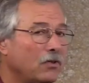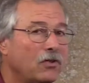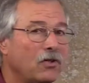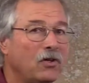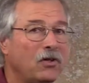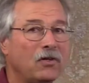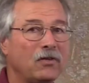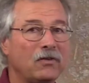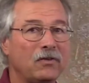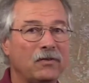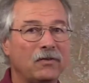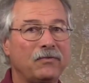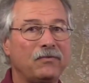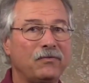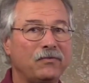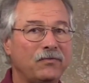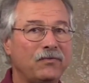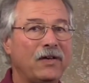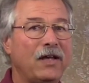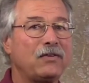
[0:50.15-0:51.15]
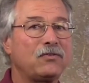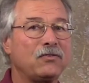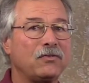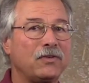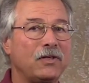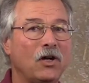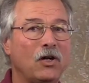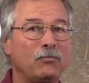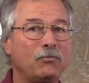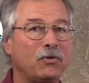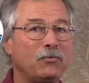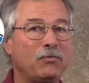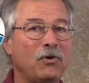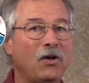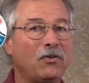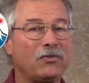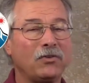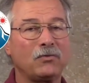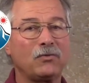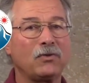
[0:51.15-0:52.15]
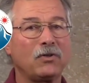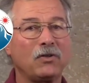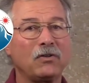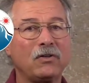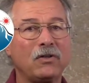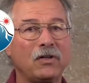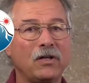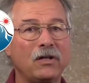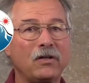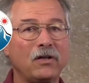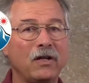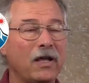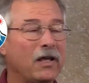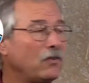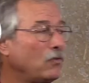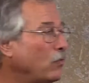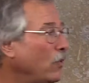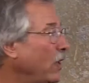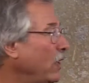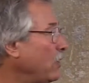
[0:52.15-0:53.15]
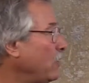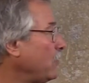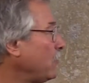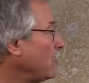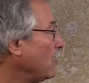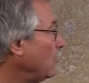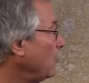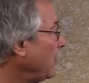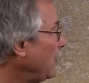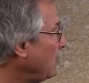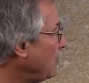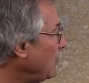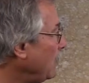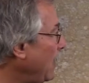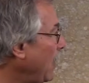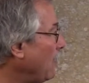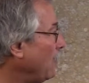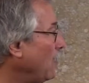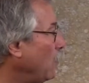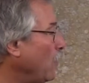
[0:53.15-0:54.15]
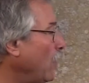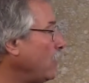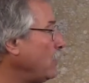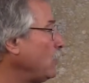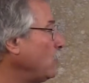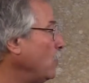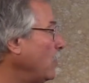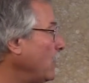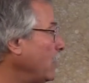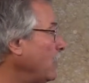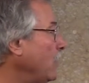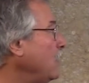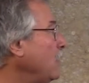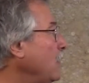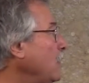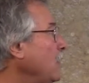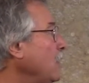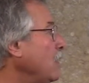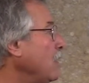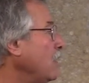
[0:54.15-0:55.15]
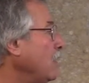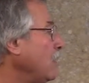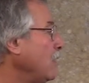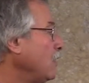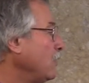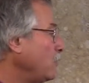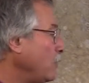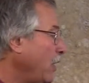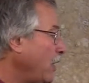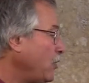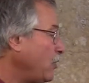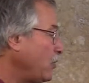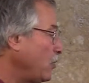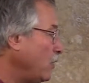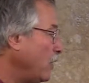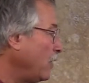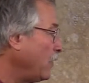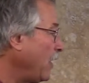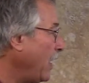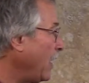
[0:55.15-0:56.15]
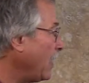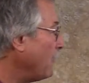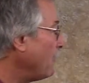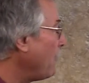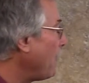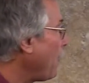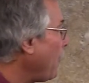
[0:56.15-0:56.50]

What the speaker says: occur, the faster the output pulses will occur as well, so we have a one-to-one ratio on that.